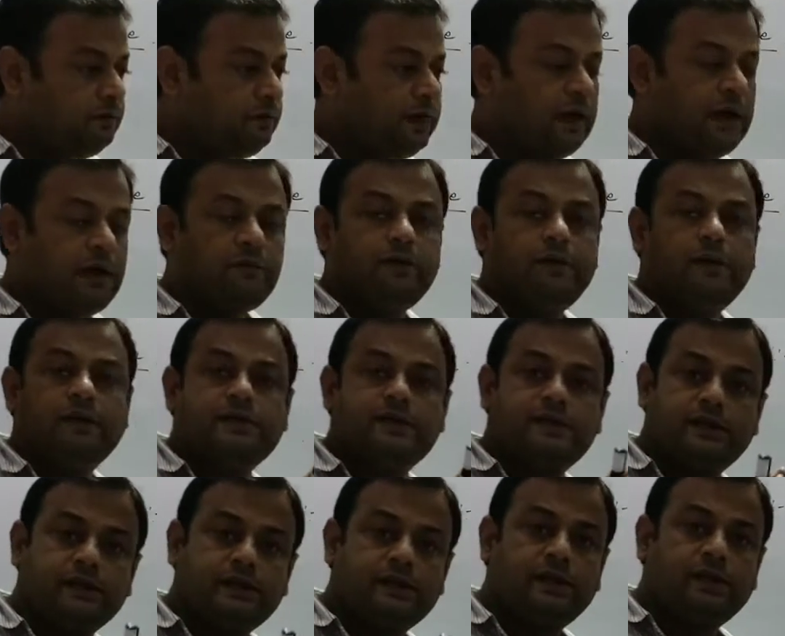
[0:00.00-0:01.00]
we have a
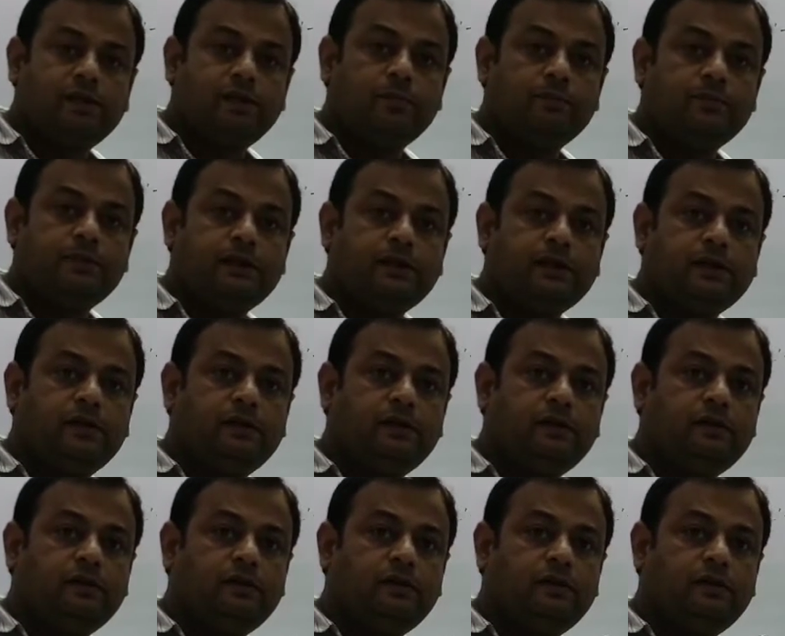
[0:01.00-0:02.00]
stationary object,
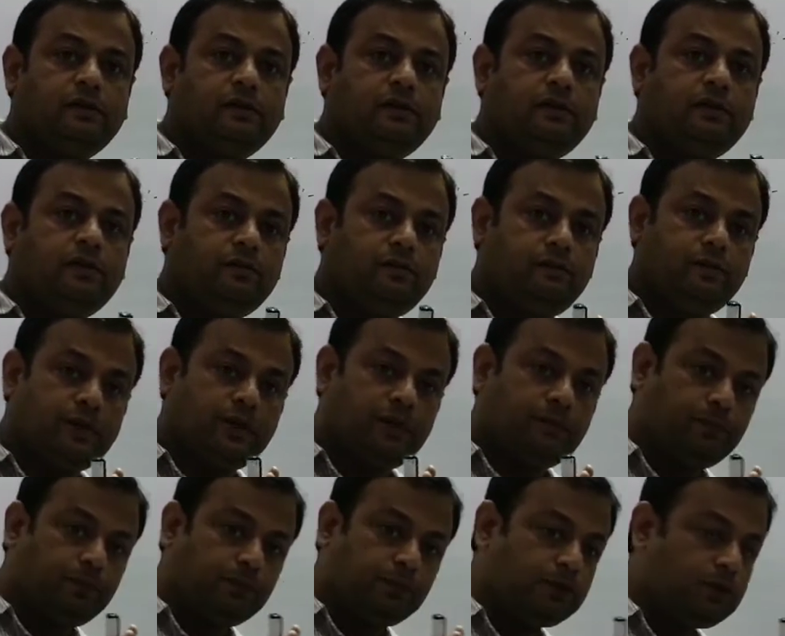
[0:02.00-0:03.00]
we
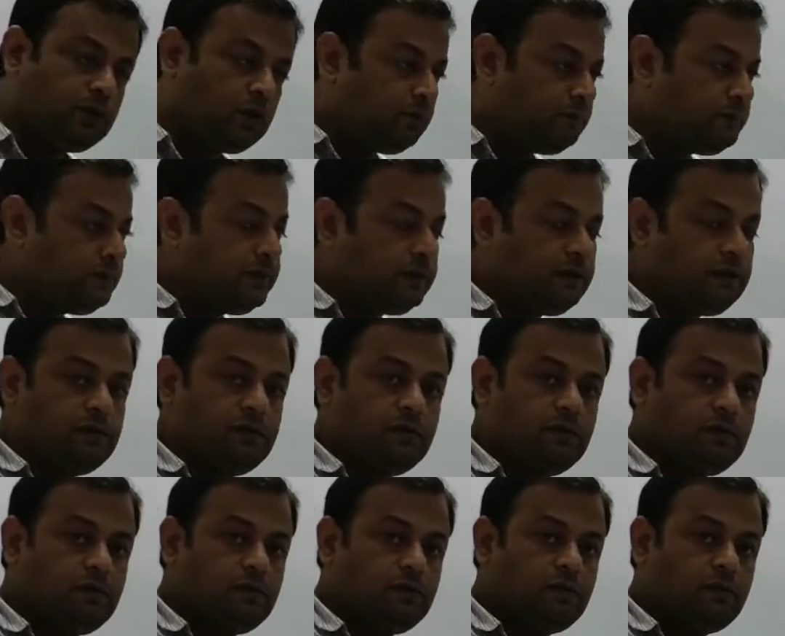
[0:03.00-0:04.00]
can push the object
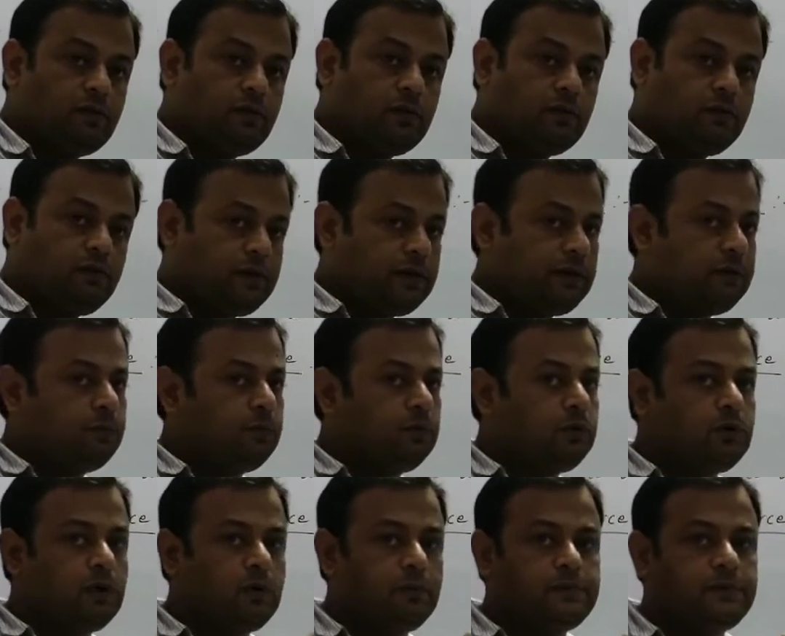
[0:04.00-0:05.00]
or we can
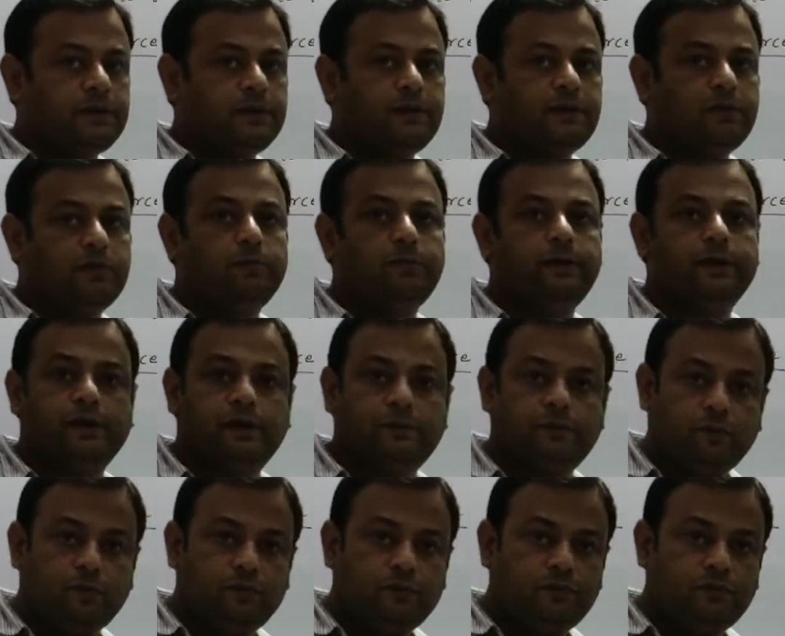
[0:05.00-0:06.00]
pull the object to make
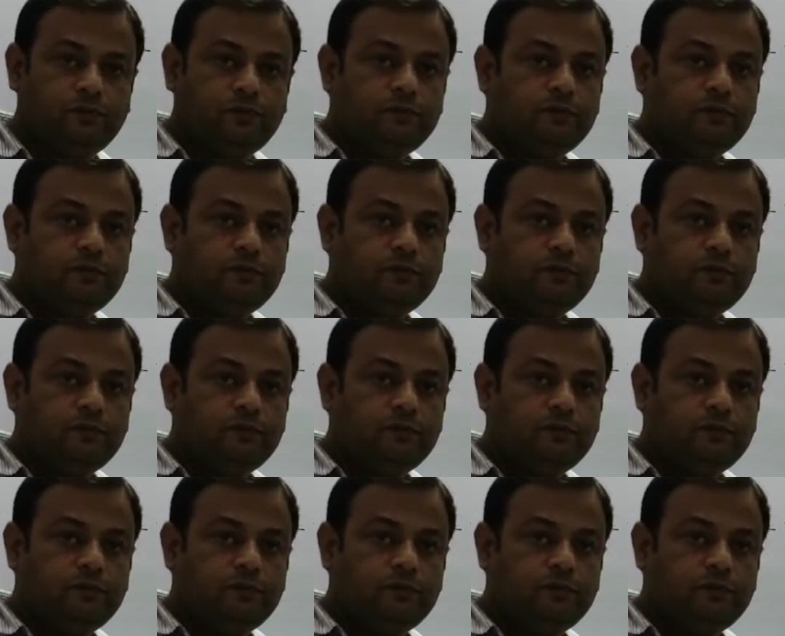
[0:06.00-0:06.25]
it move.